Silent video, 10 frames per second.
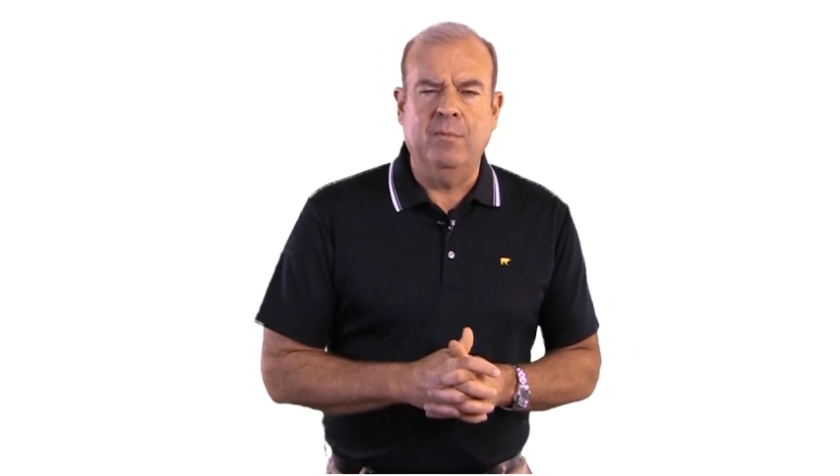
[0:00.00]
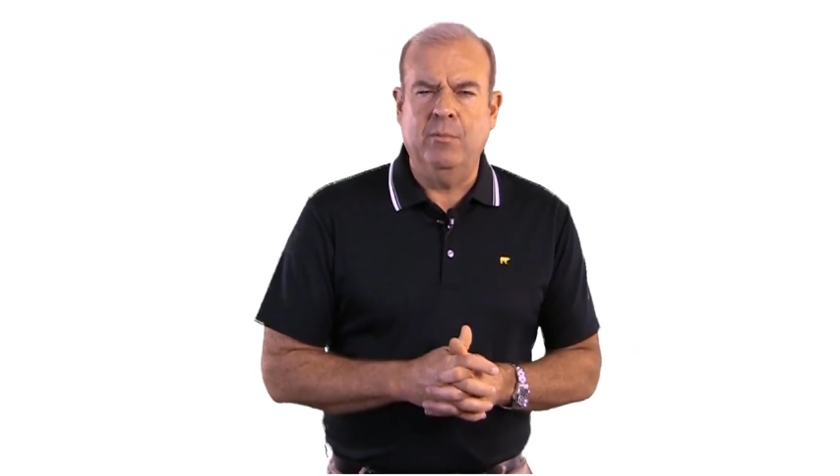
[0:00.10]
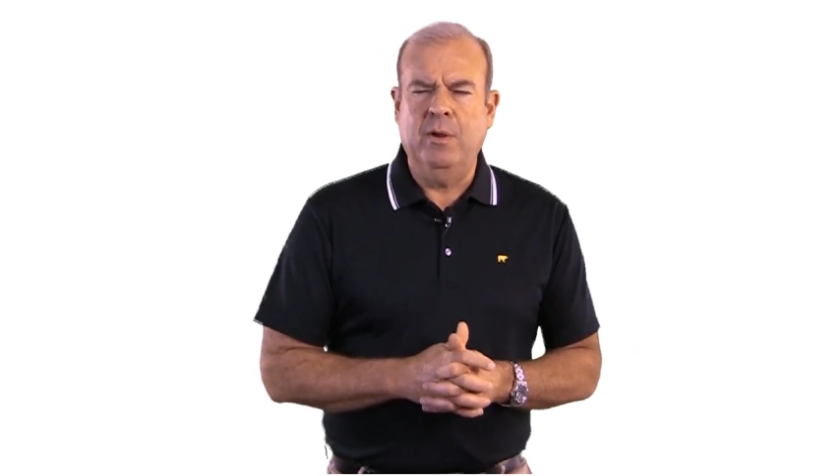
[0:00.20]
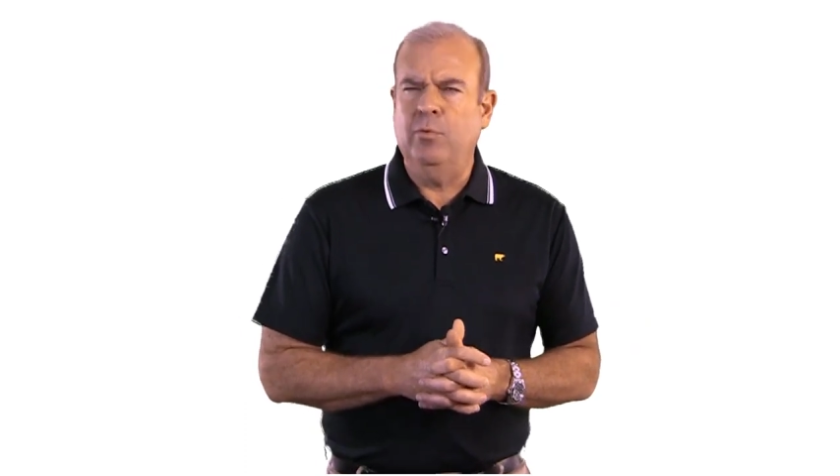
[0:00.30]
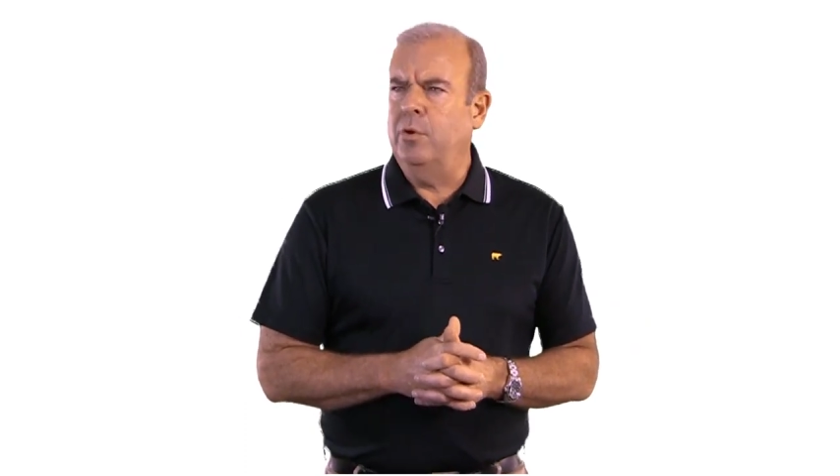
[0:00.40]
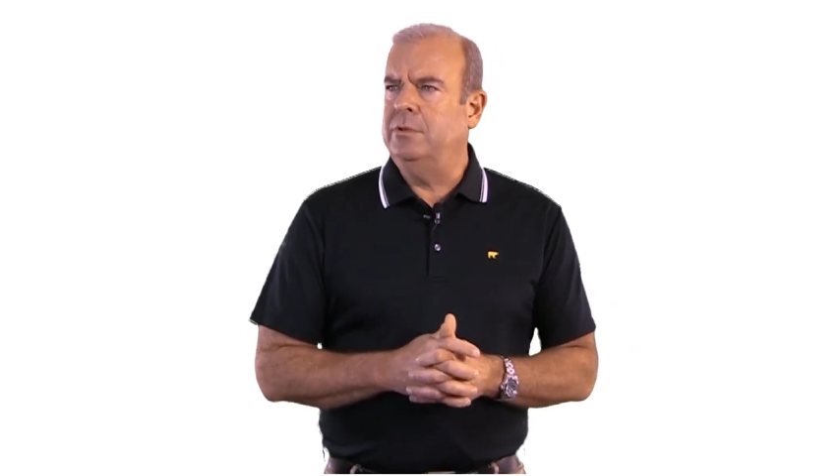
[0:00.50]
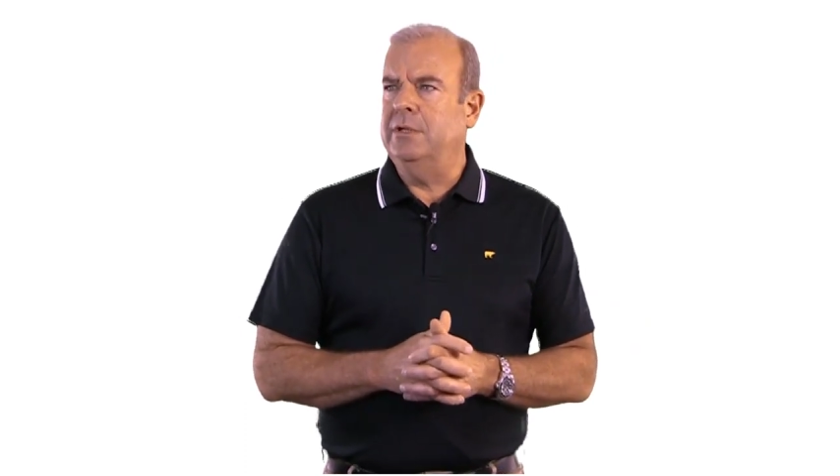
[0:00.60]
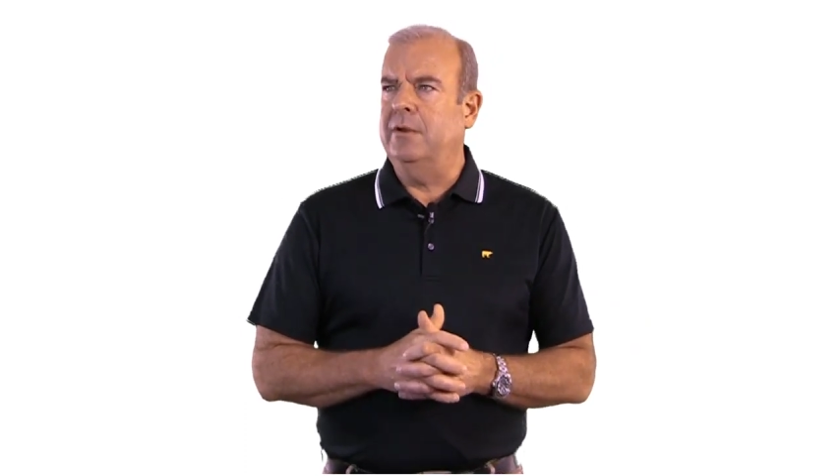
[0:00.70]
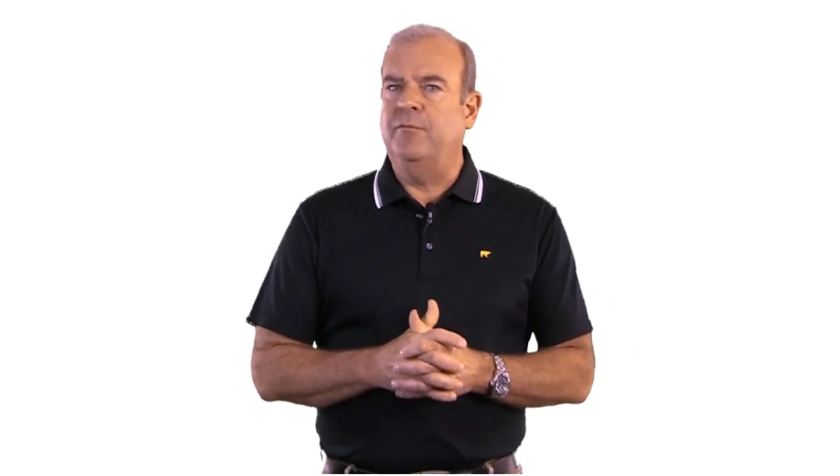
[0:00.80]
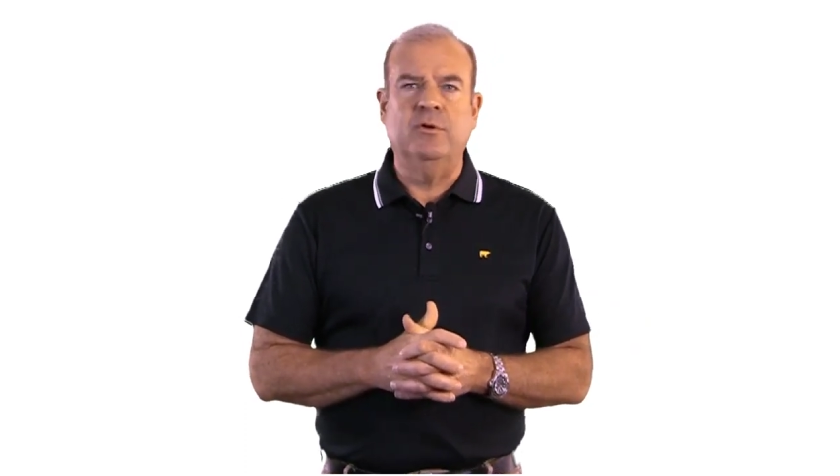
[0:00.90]
Remember, he
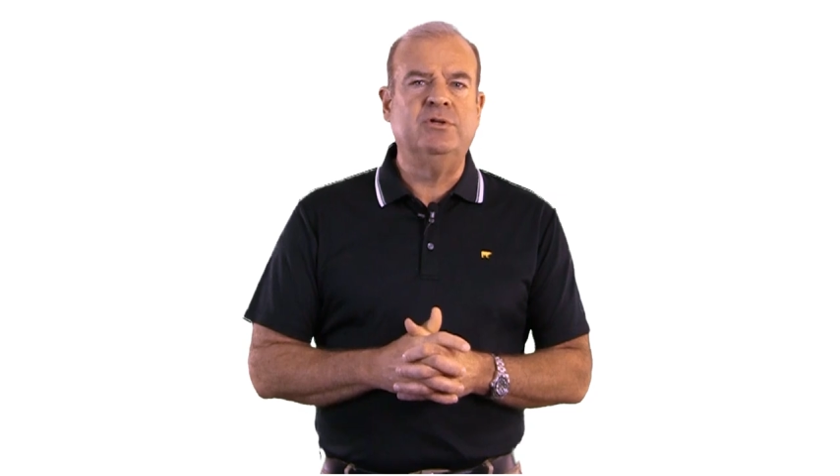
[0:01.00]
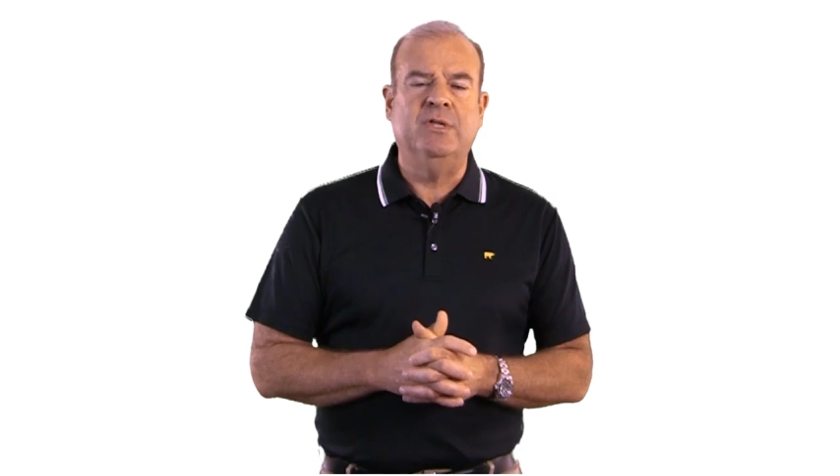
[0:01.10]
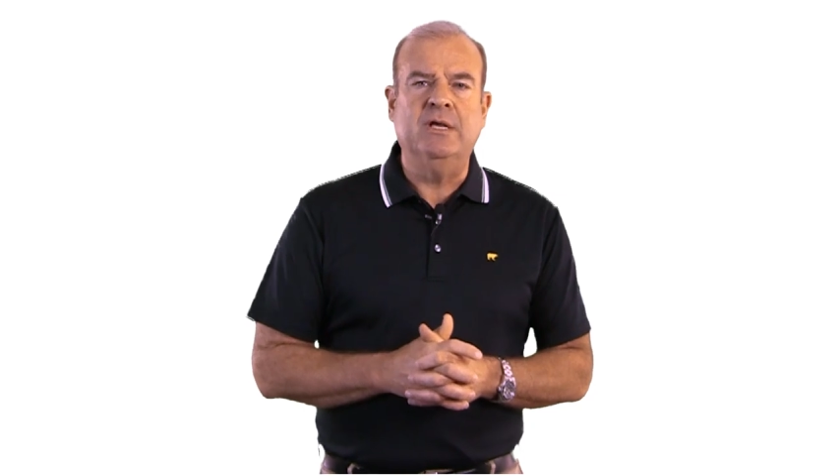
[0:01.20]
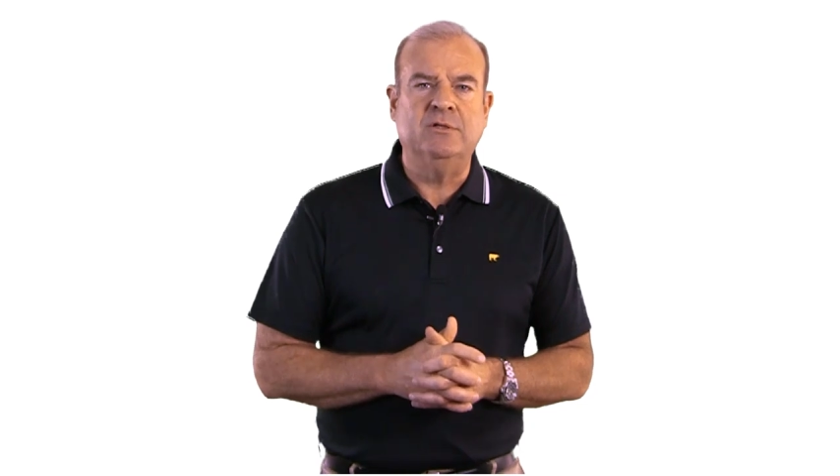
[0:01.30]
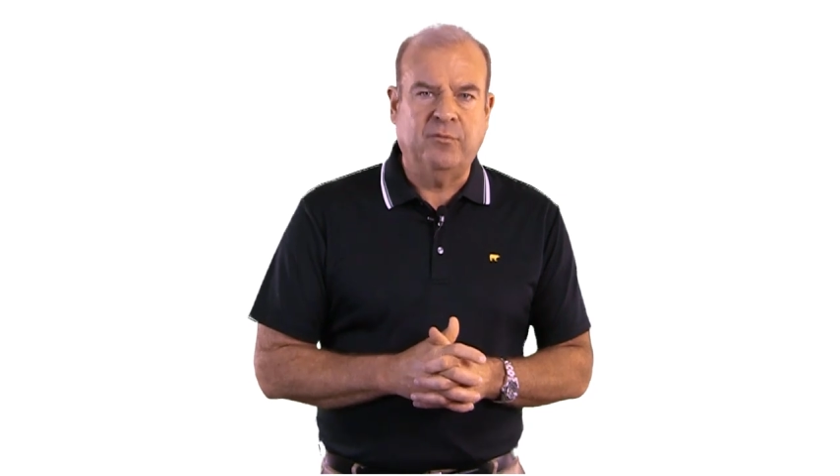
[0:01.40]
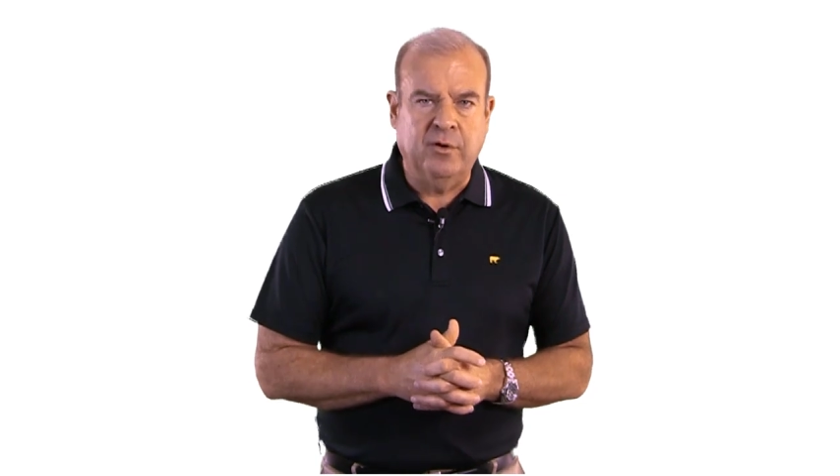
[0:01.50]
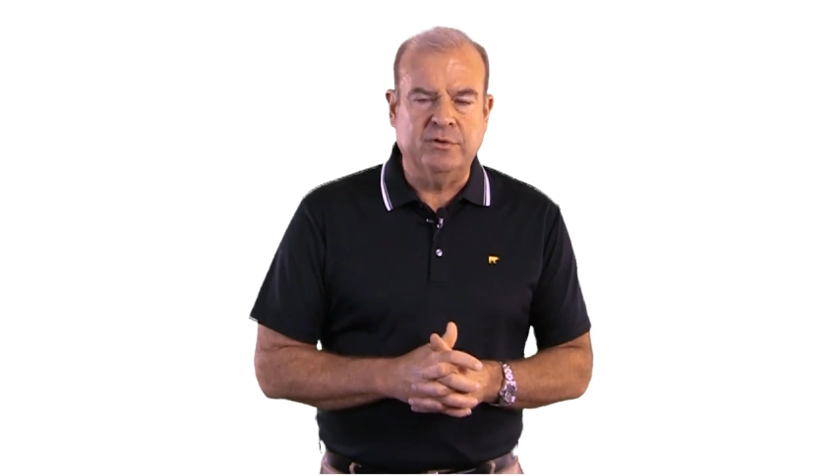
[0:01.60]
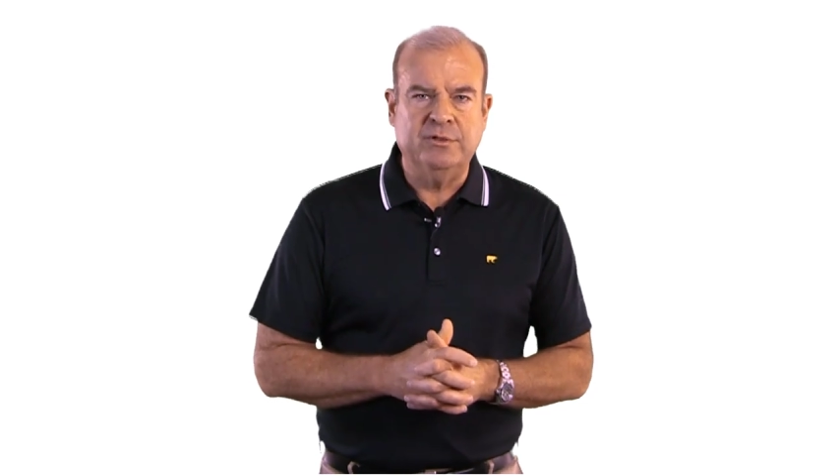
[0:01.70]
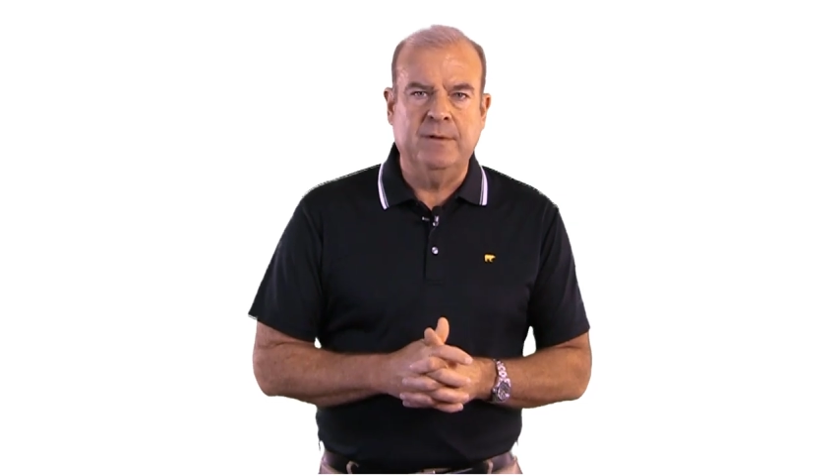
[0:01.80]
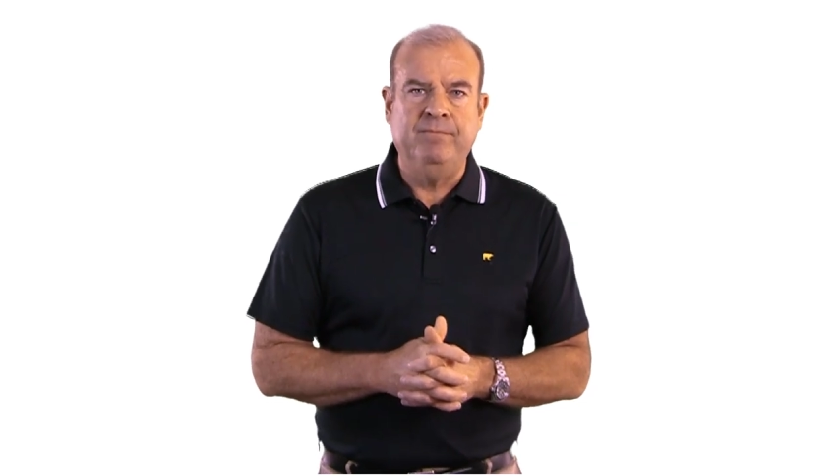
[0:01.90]
wrote uh, First Things
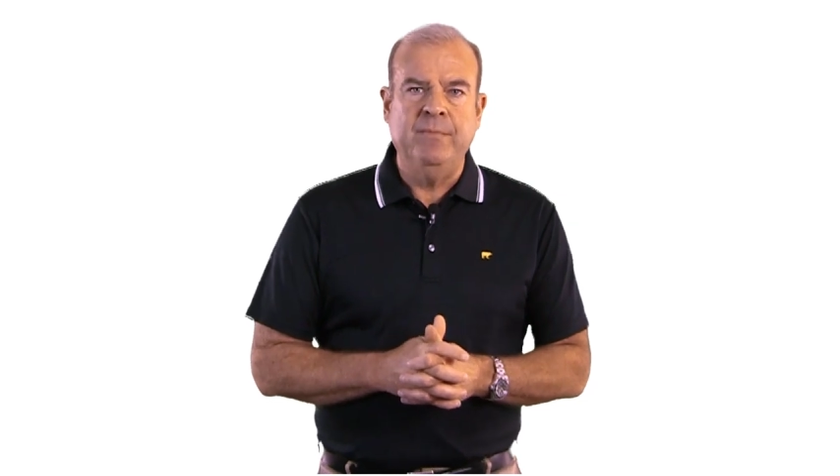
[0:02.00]
First.